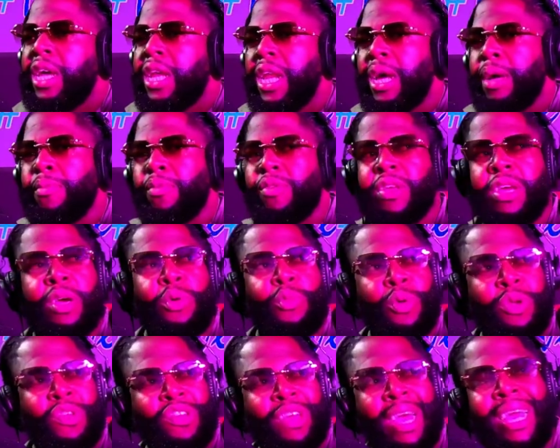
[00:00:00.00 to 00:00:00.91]
You know
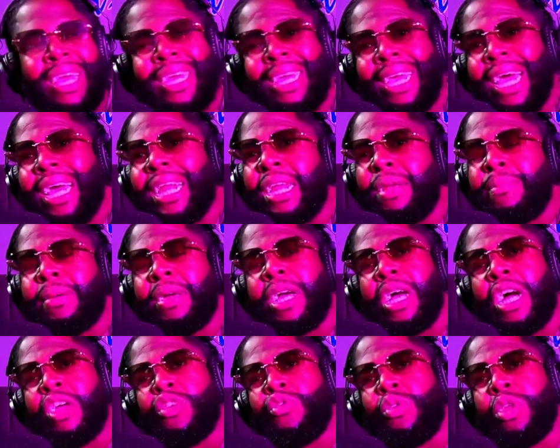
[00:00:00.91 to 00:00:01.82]
what I'm saying? Which I
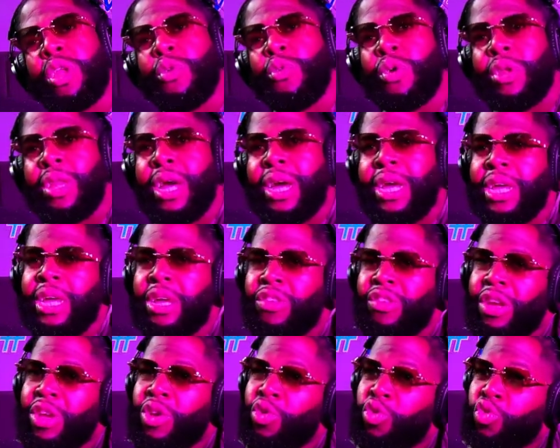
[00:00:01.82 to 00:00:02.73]
get it, because when I
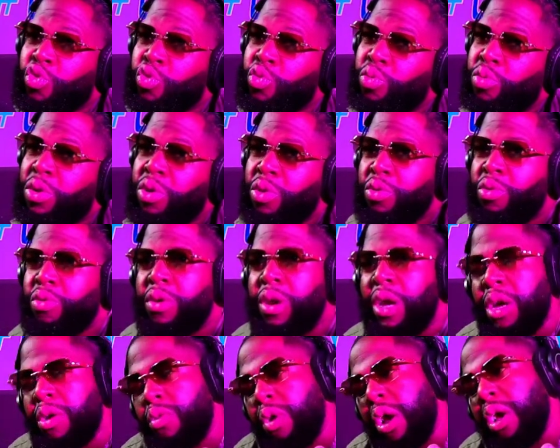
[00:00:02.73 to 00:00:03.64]
was that age, I used
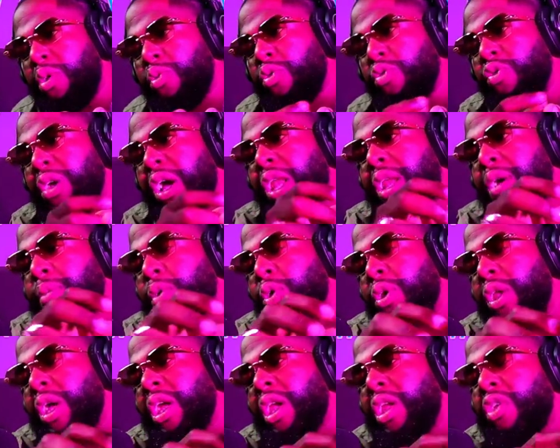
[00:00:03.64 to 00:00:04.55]
to, you know, I
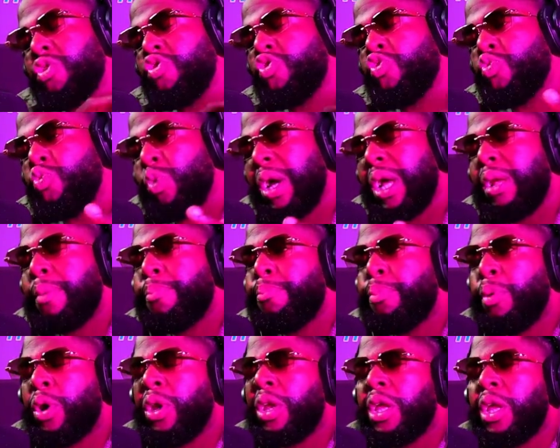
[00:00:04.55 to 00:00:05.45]
was all about that
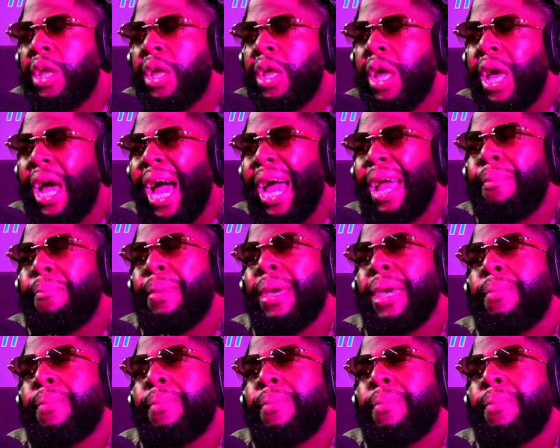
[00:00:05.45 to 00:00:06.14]
as well, but